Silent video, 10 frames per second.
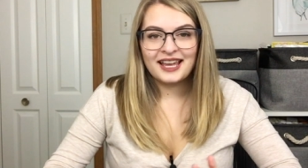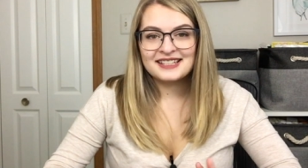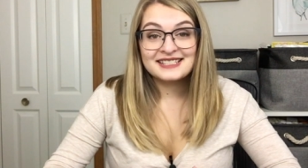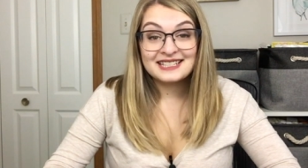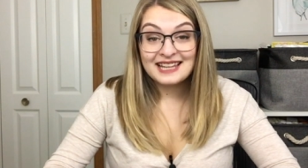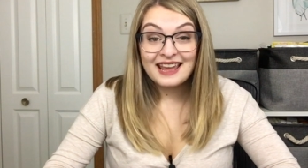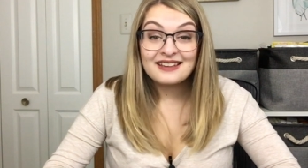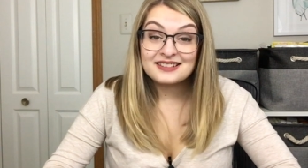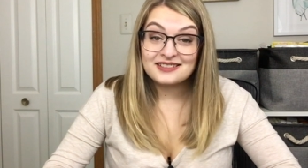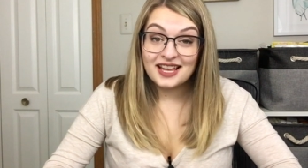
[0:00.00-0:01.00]
I guess
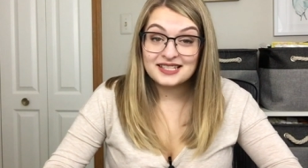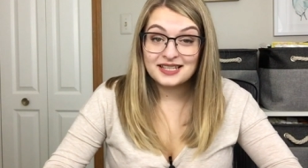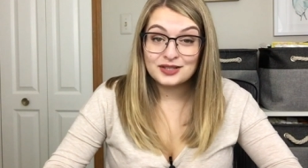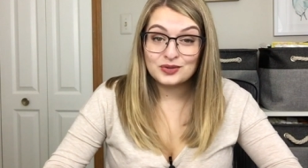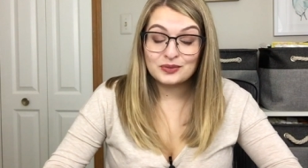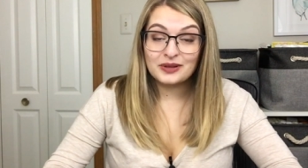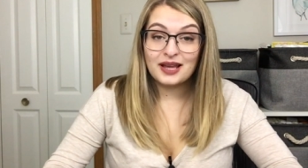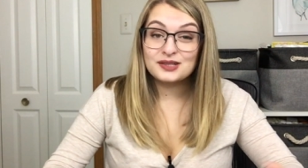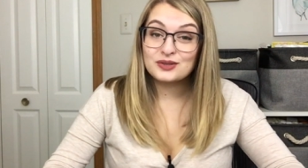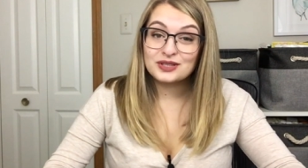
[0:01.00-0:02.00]
today is the last day to
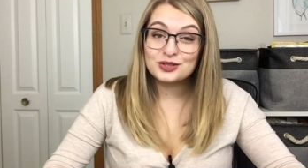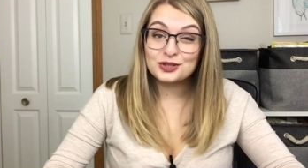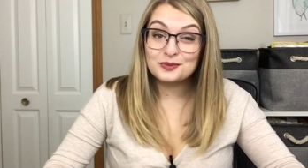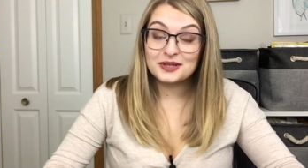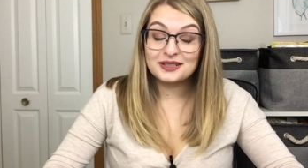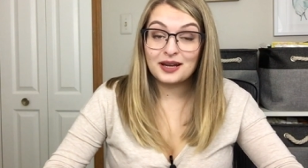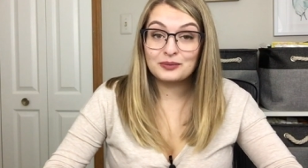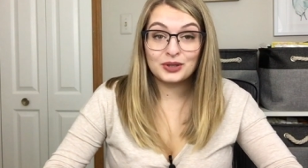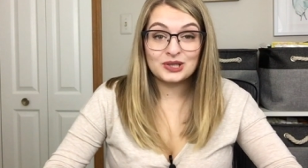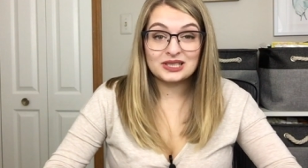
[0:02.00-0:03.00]
apply, so this should be
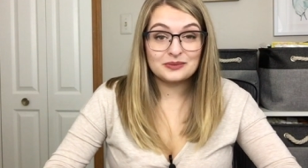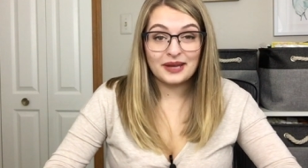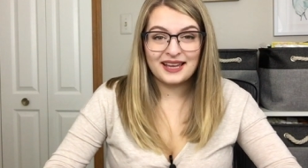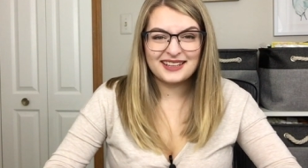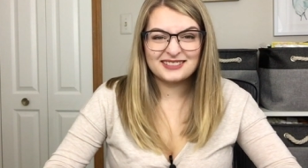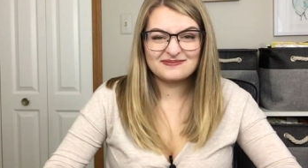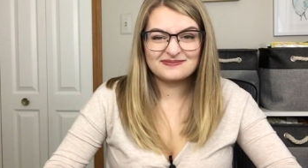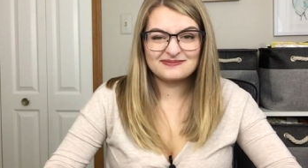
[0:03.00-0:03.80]
uploaded by